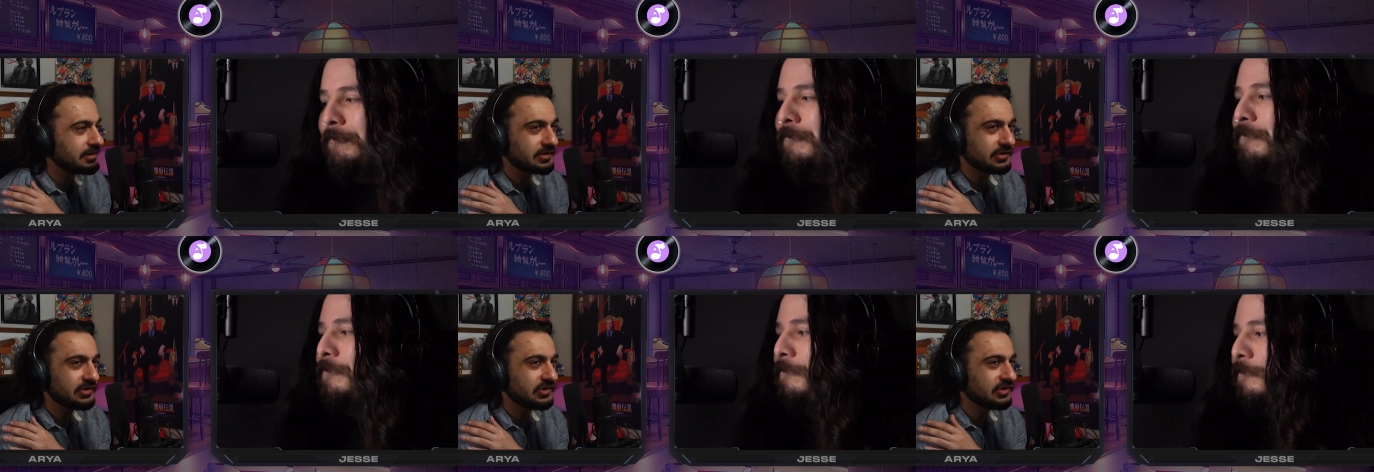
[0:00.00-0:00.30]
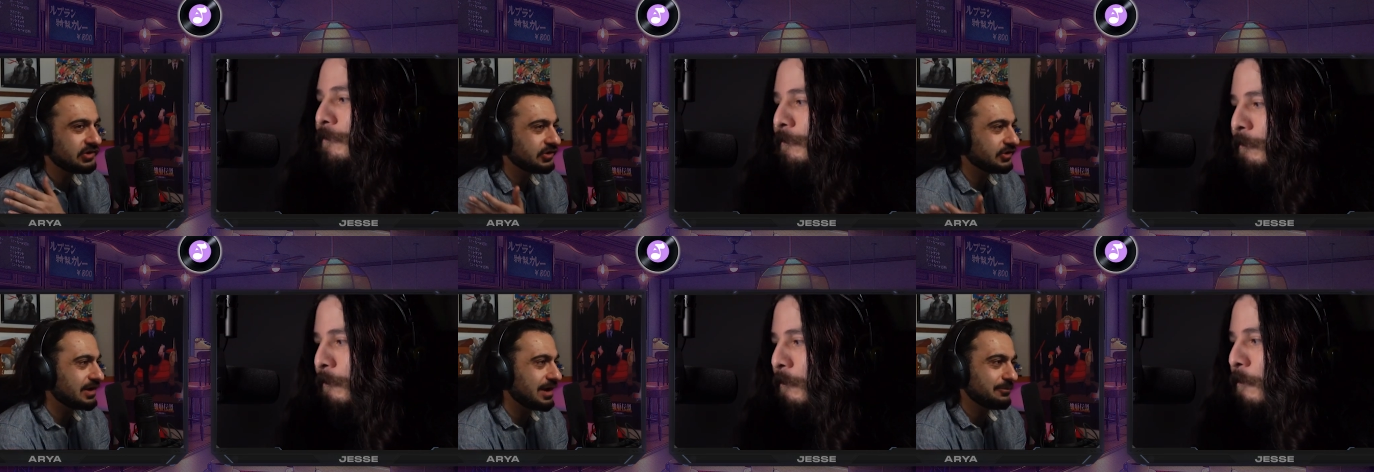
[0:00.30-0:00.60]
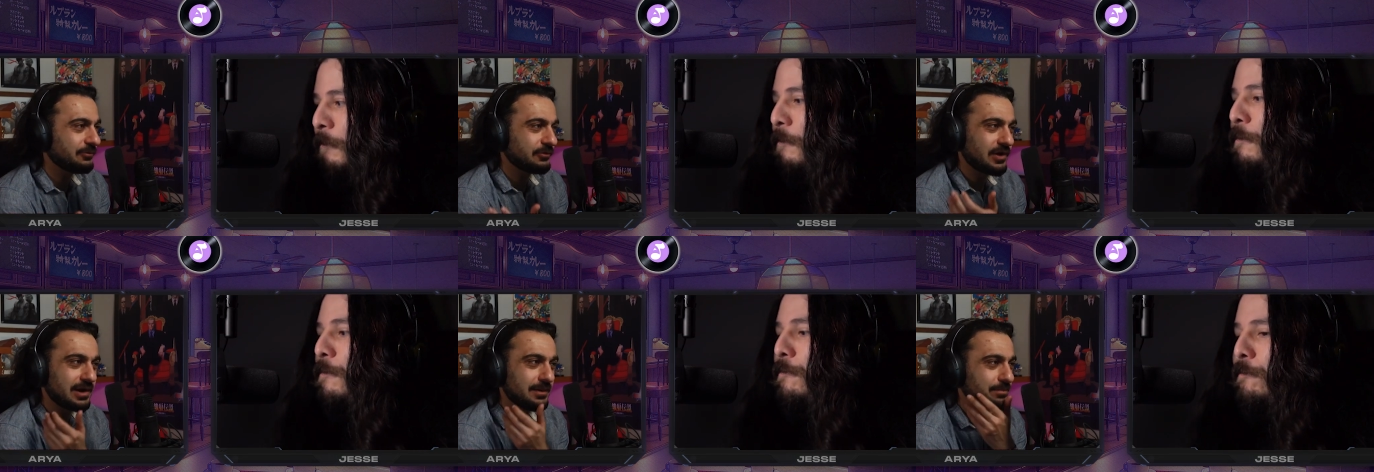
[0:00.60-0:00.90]
Speaker 1: shooter. I'm trying
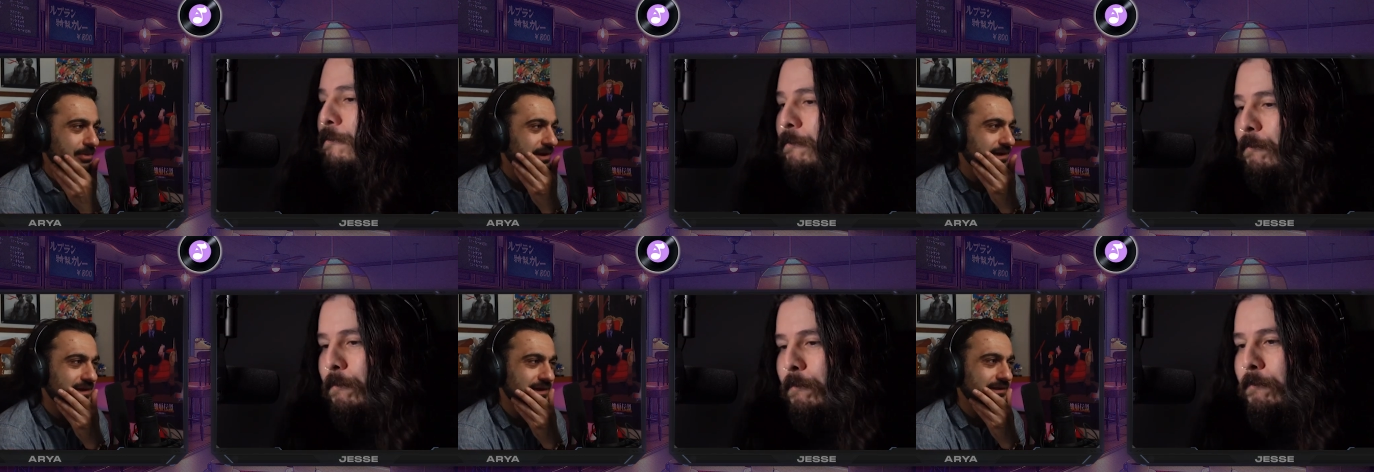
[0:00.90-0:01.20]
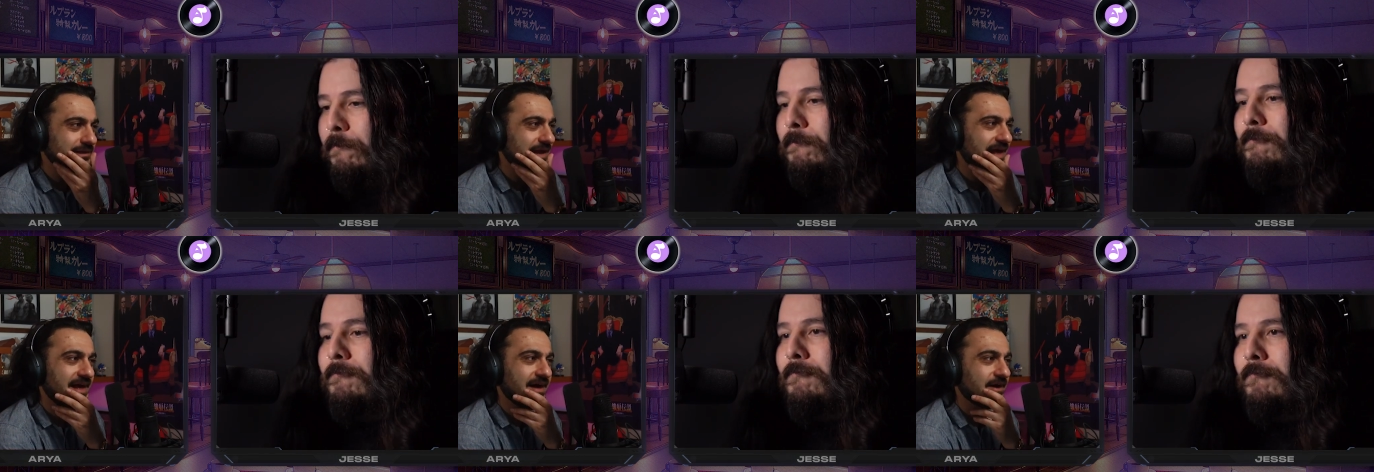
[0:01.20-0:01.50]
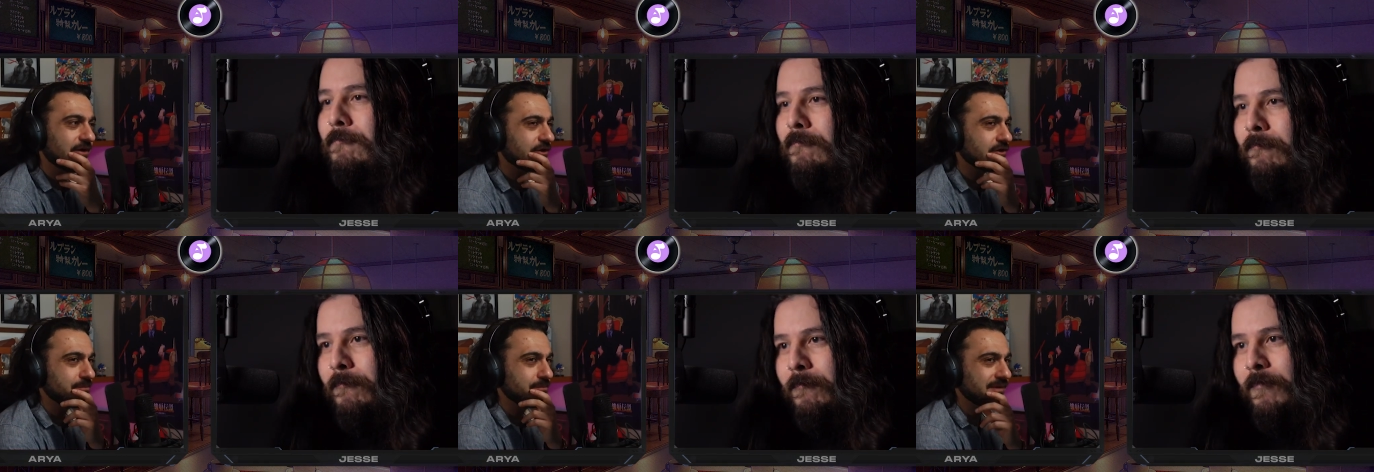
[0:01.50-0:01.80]
to pin it down. Could
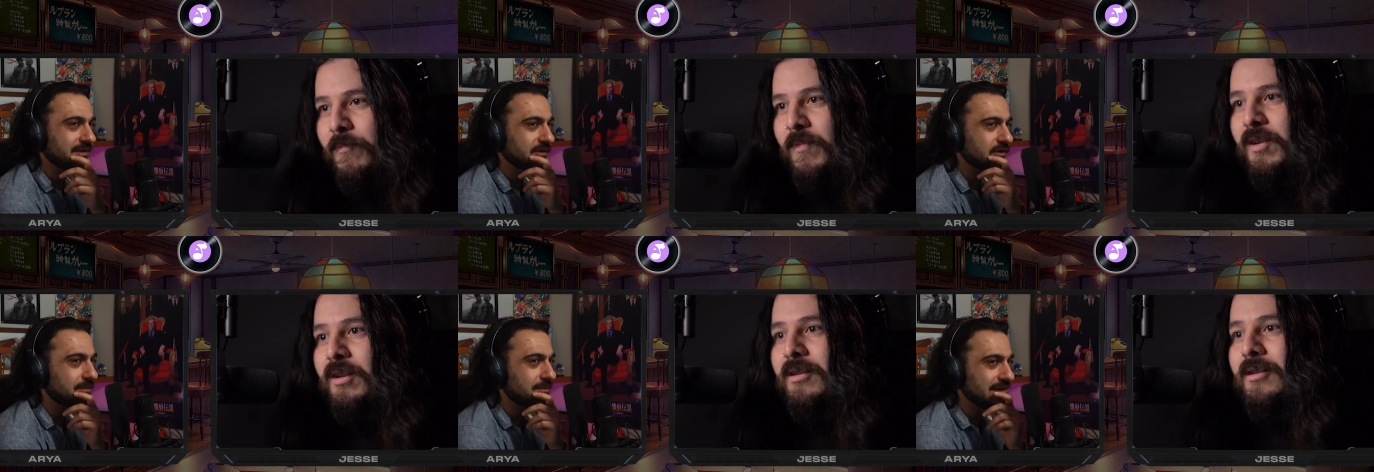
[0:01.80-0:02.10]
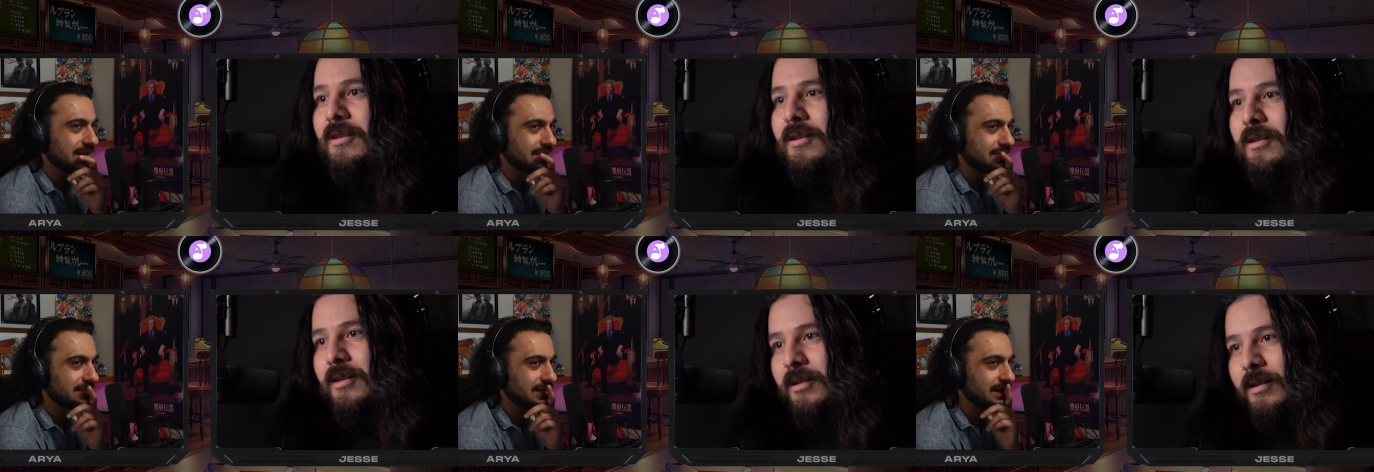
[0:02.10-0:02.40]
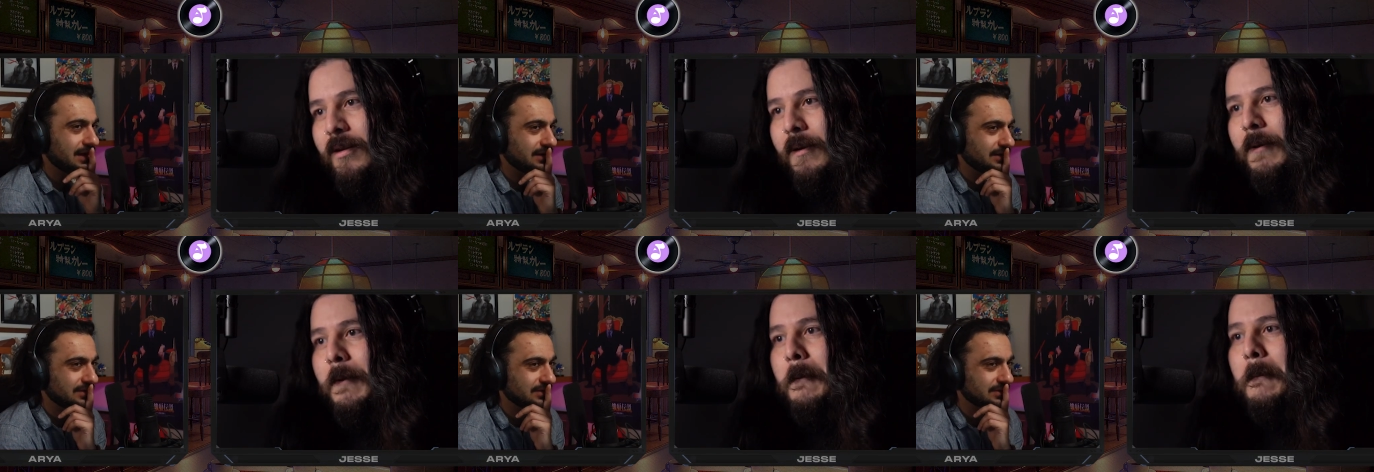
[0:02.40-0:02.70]
be so many
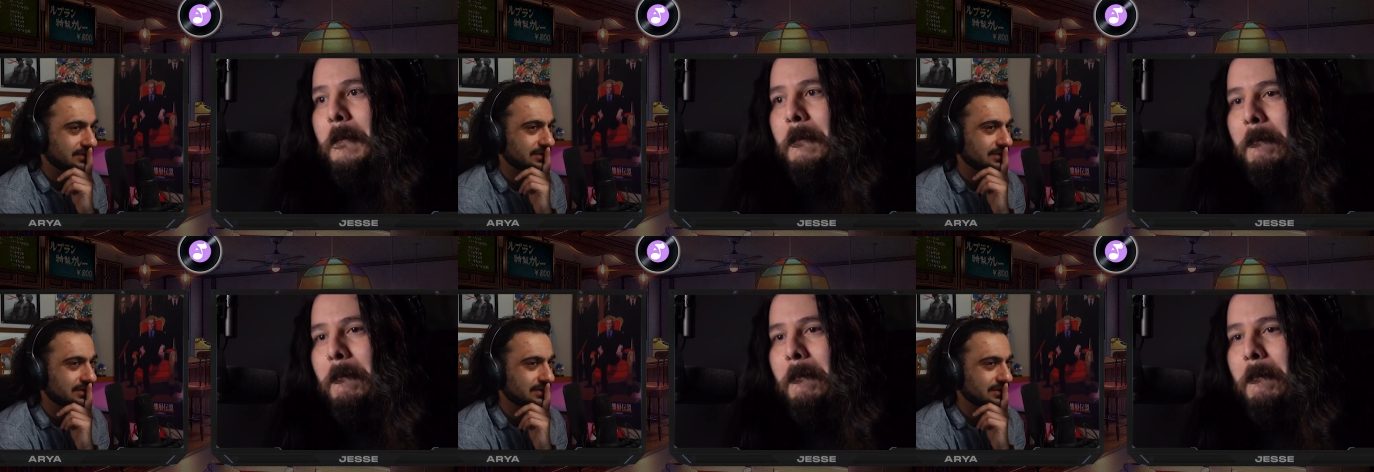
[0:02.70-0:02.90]
things.